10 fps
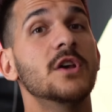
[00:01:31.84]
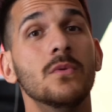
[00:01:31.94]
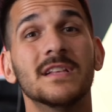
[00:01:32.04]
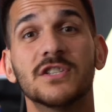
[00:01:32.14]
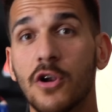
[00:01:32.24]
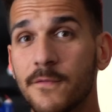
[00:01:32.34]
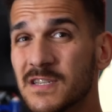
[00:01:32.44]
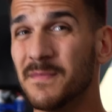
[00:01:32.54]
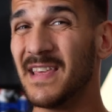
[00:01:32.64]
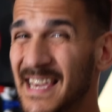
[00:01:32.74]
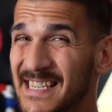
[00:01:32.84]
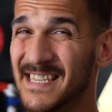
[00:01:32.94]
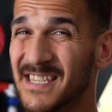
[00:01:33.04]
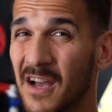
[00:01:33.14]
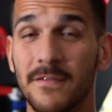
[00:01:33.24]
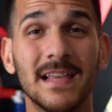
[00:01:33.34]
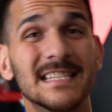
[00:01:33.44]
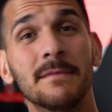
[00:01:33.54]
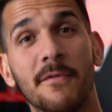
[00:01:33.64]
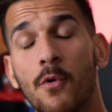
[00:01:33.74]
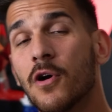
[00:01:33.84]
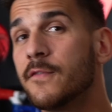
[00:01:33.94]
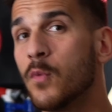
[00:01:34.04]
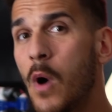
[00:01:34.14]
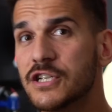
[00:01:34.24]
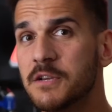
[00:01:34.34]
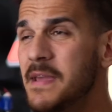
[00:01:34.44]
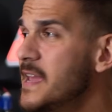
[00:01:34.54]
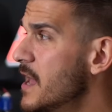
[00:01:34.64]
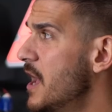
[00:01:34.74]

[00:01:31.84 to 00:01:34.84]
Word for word: So let's start off with some of the easy stuff. Like I said before, if you're watching me,